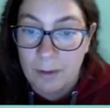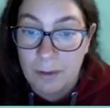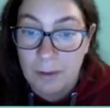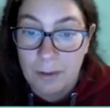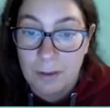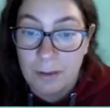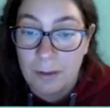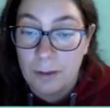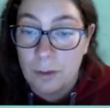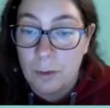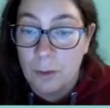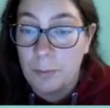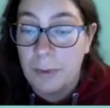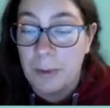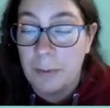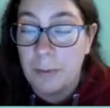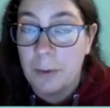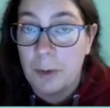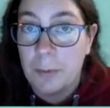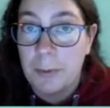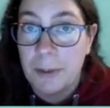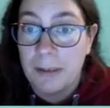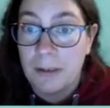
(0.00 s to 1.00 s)
there could be
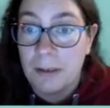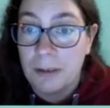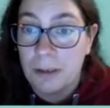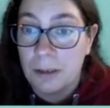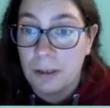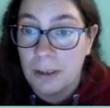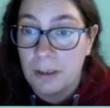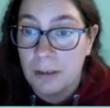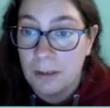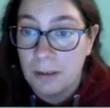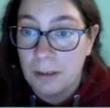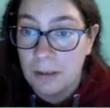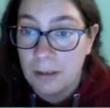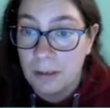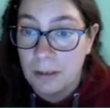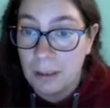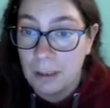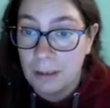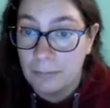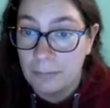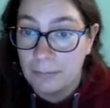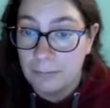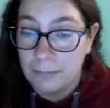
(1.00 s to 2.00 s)
more precision in this.
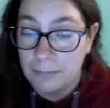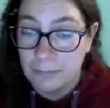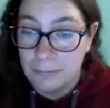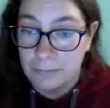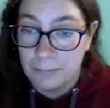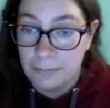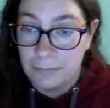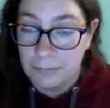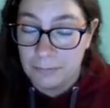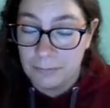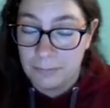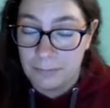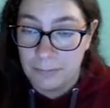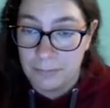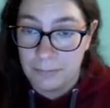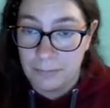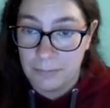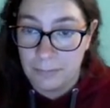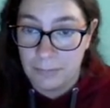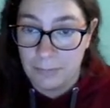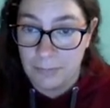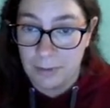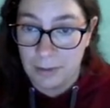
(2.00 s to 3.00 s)

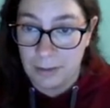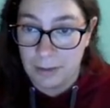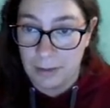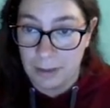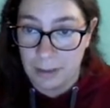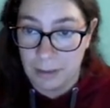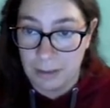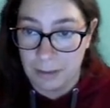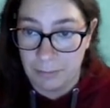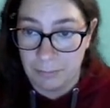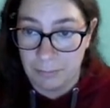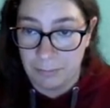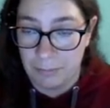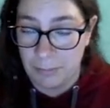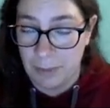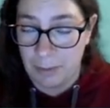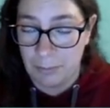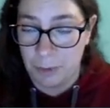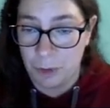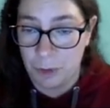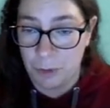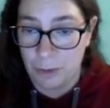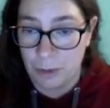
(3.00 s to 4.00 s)
Like
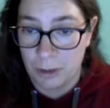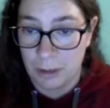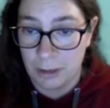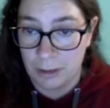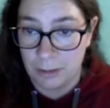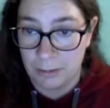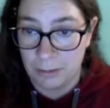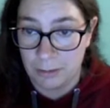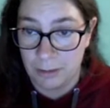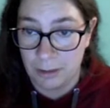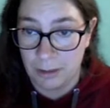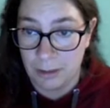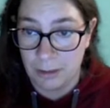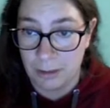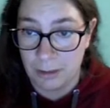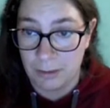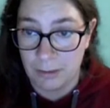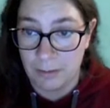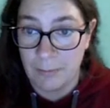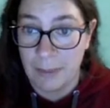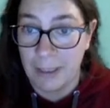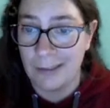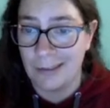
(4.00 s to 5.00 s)
I'm sure the
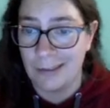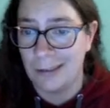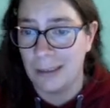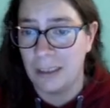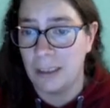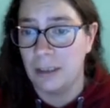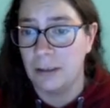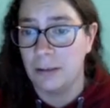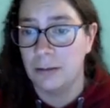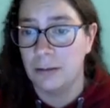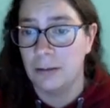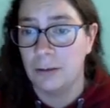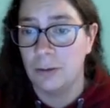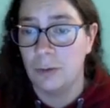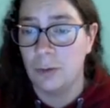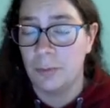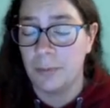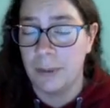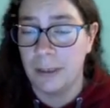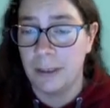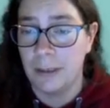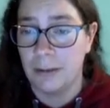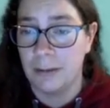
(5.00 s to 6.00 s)
dismantling could
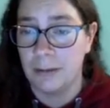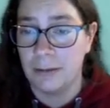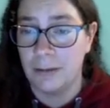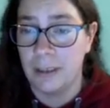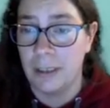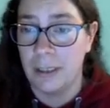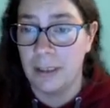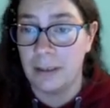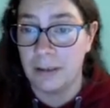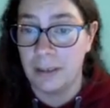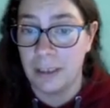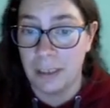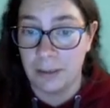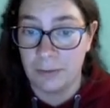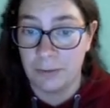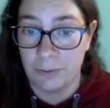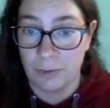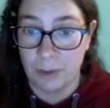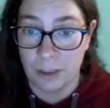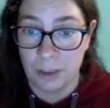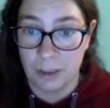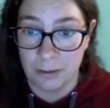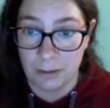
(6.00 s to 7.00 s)
be the end date
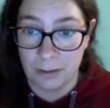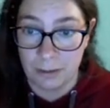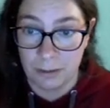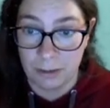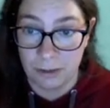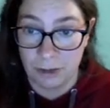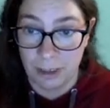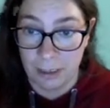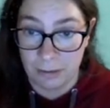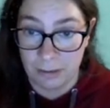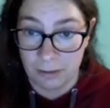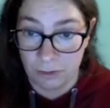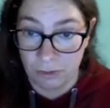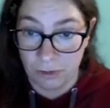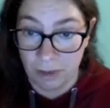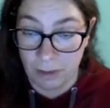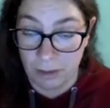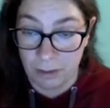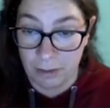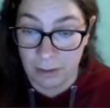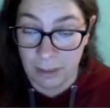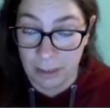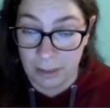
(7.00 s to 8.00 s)
for the tracks
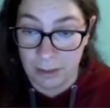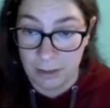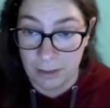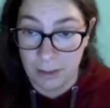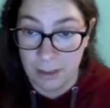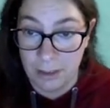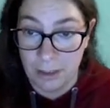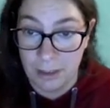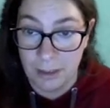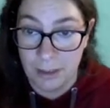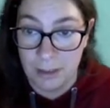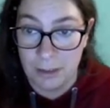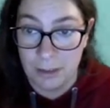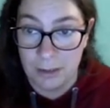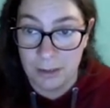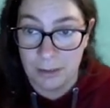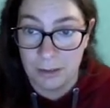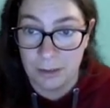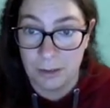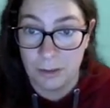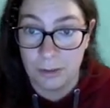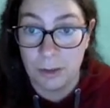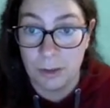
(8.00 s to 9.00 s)
rather than
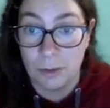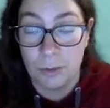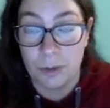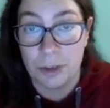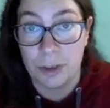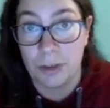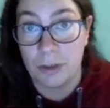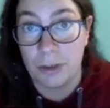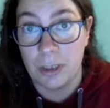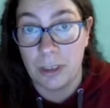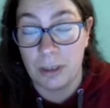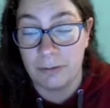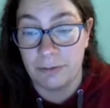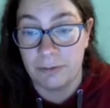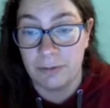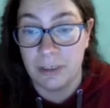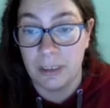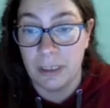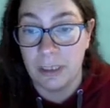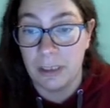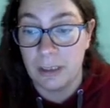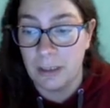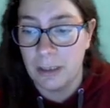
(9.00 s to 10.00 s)
the closure of
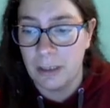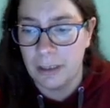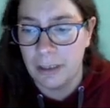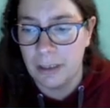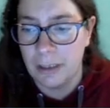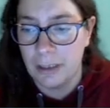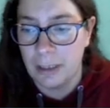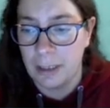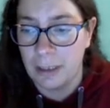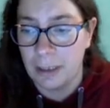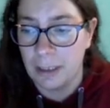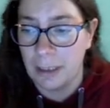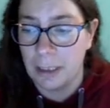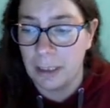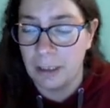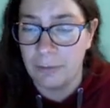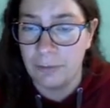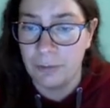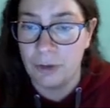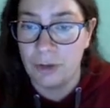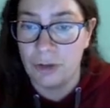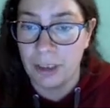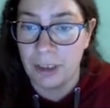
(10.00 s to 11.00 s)
the line. And I
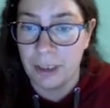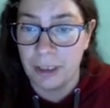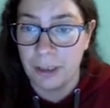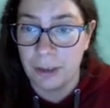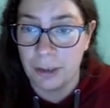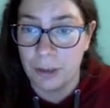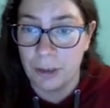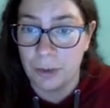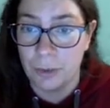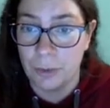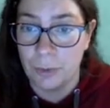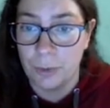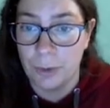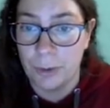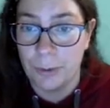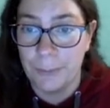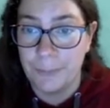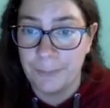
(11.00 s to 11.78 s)
have tried to